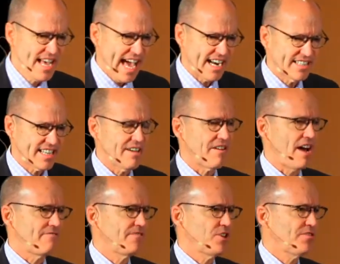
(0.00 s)
And I'd say
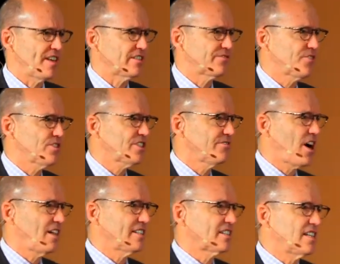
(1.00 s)
a few things. First of
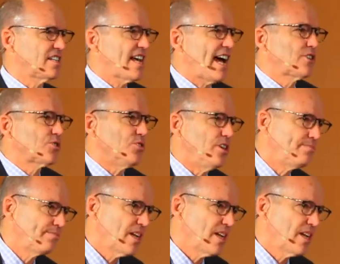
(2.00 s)
all, it's contextual.